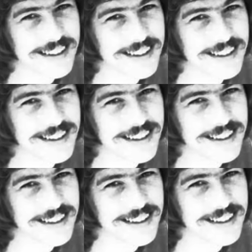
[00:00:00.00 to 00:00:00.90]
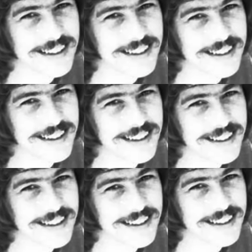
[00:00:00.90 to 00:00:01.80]

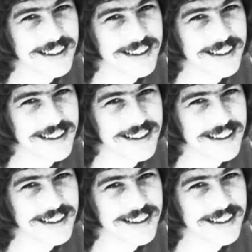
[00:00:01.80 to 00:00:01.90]
(silence)